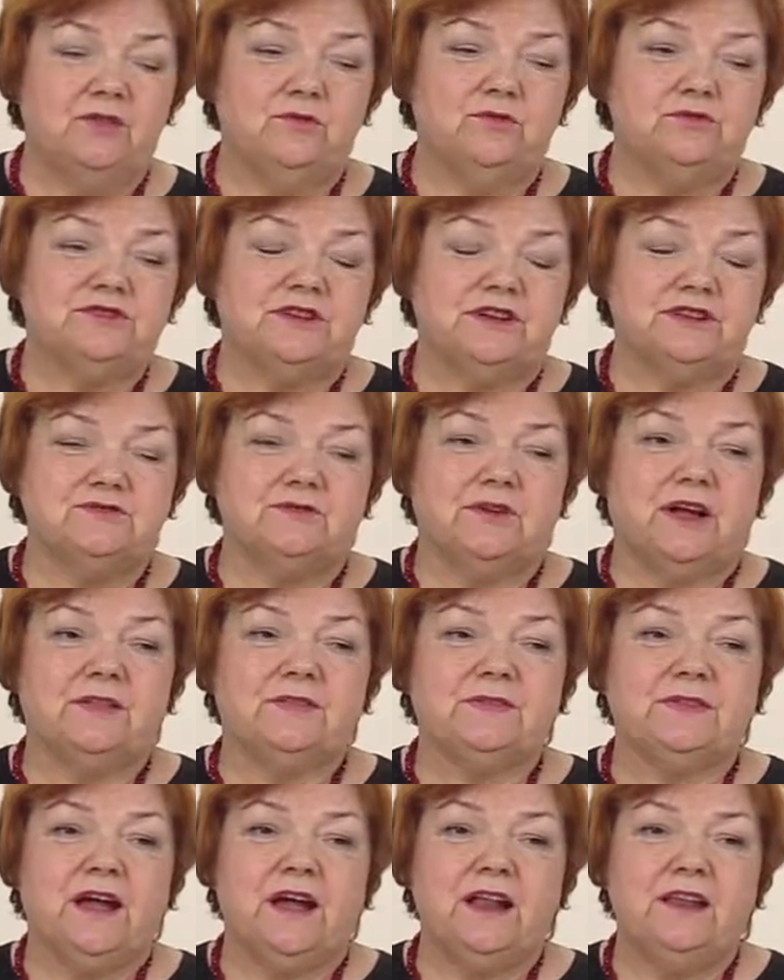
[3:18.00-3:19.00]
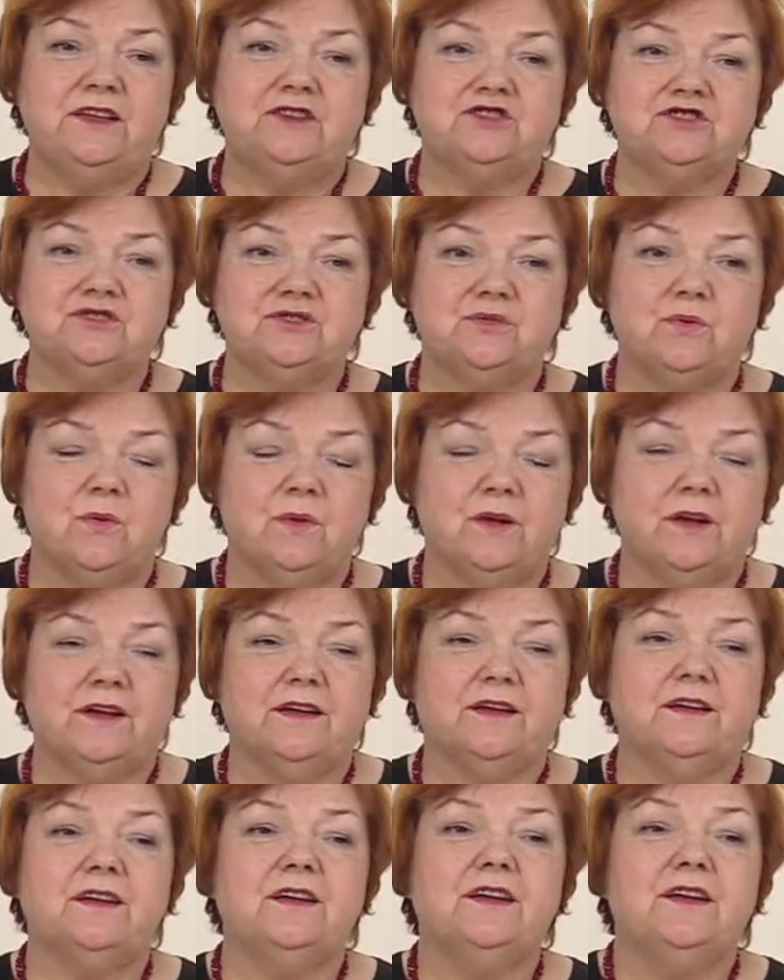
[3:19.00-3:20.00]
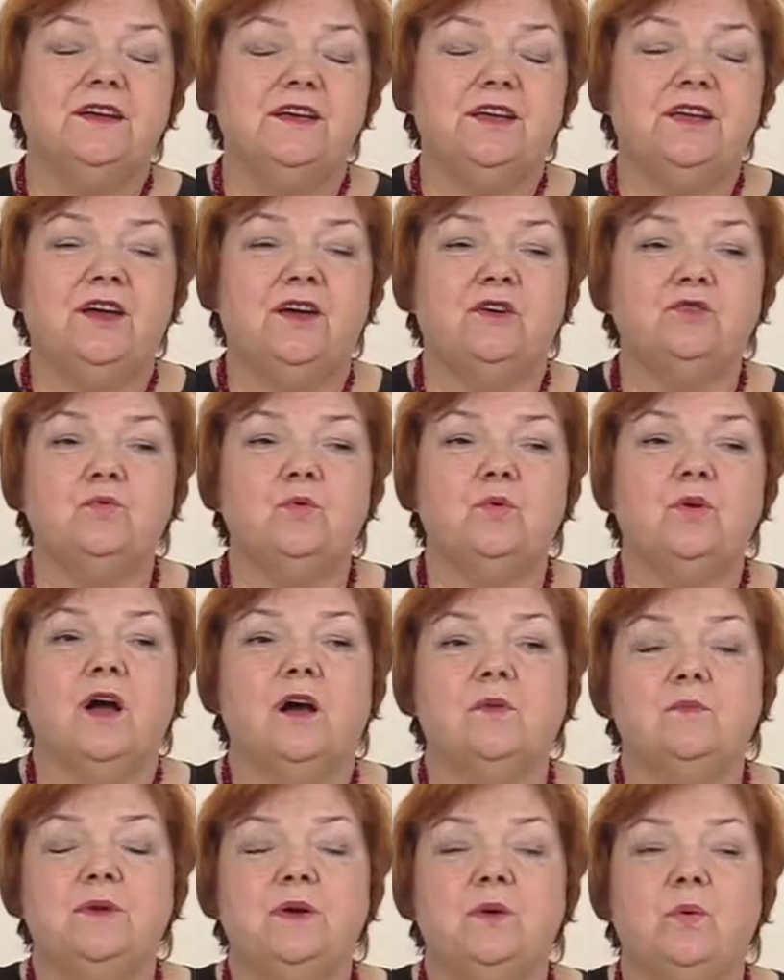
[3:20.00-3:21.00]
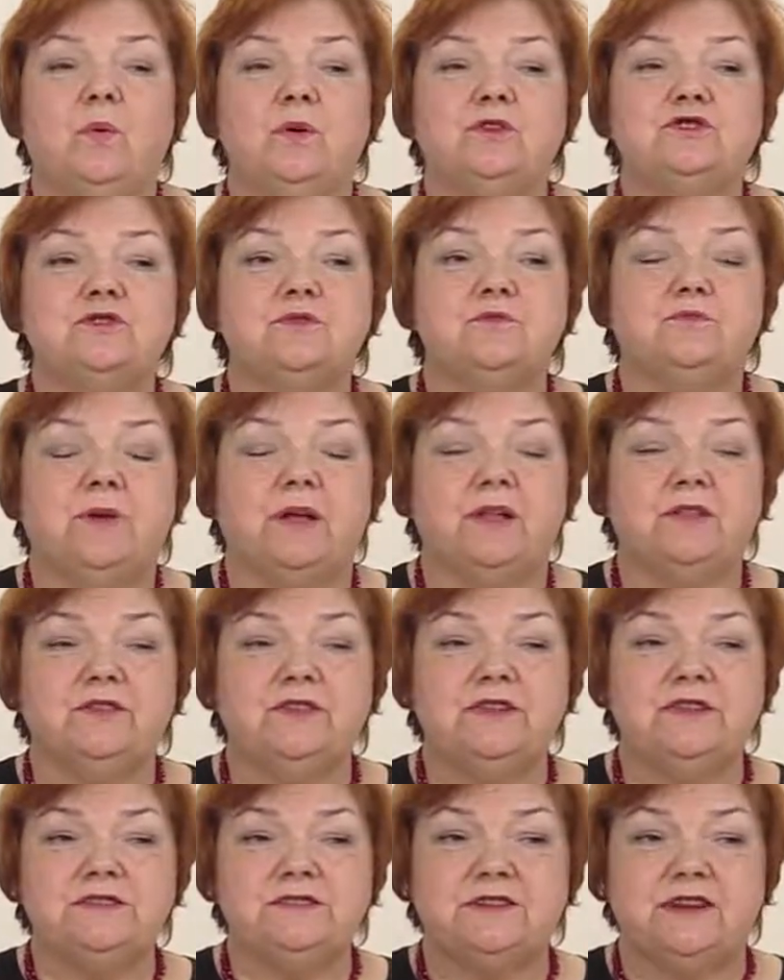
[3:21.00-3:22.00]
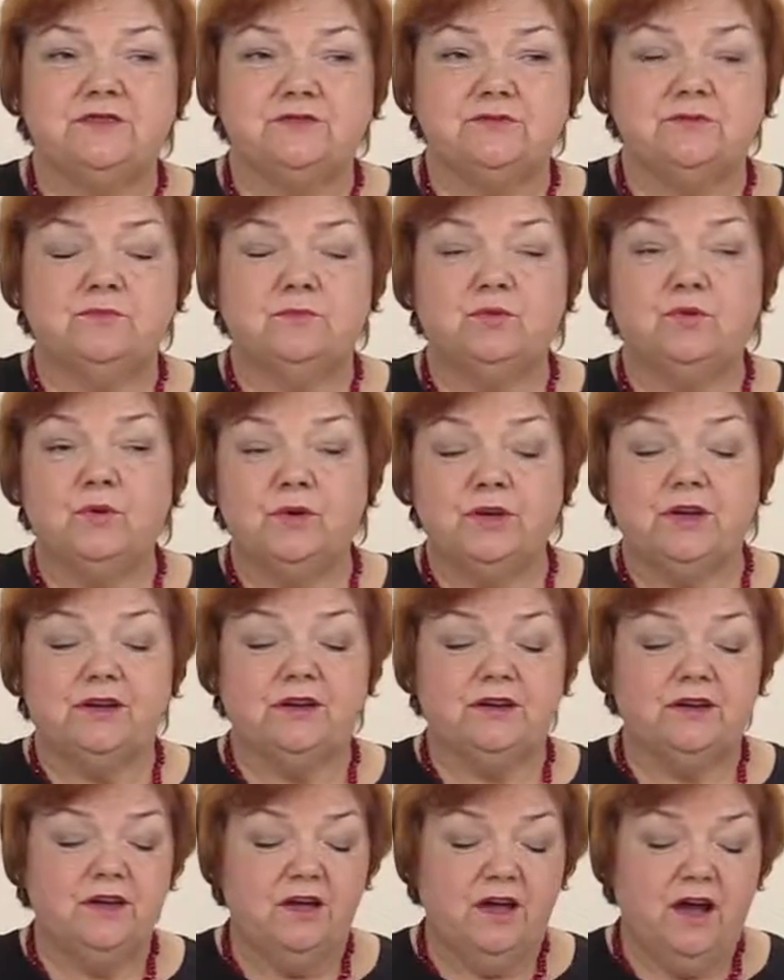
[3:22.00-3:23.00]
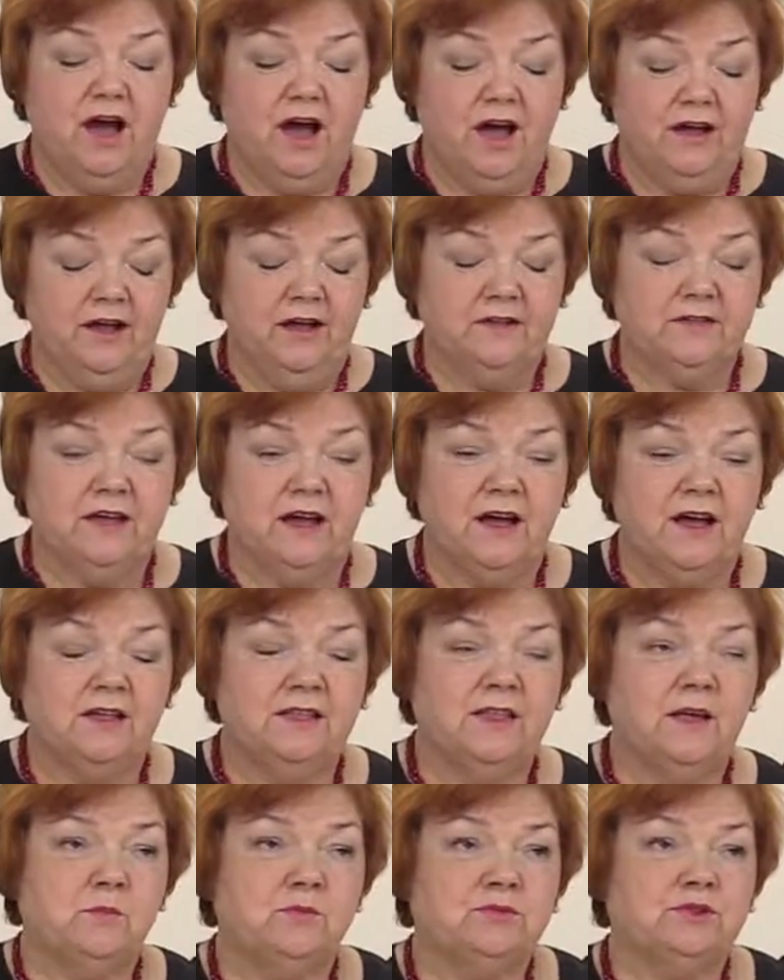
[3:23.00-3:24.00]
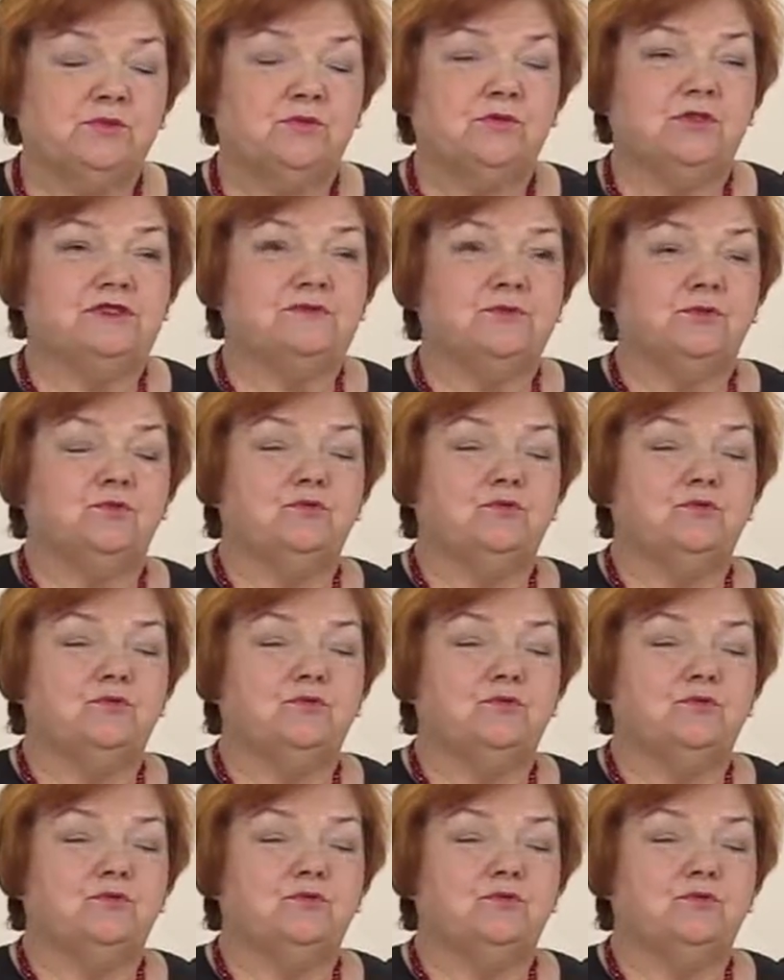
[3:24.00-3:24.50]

The circle skirt is wide from the very waist, and it makes some people look fat. The skirt which fits you